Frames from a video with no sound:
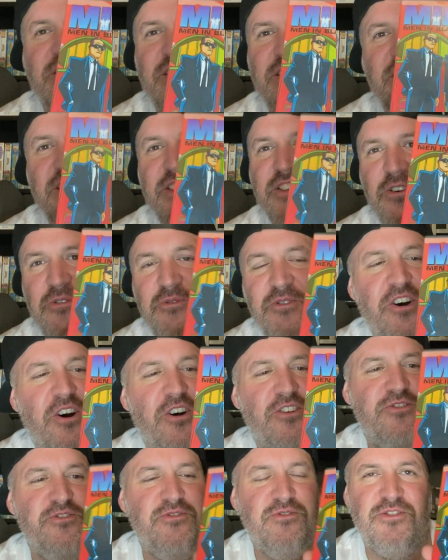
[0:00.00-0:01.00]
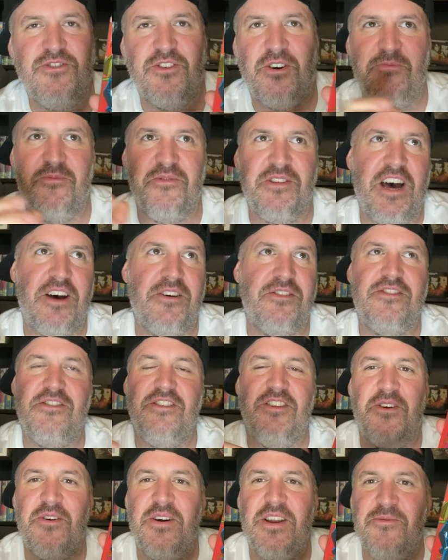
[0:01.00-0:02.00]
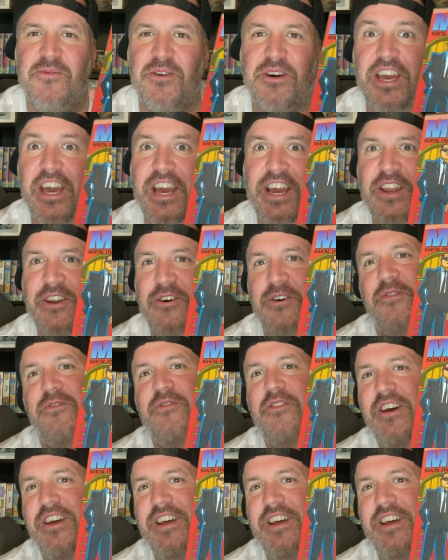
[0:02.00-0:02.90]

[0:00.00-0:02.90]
these old cartoons on without, you know, anyone kicking off.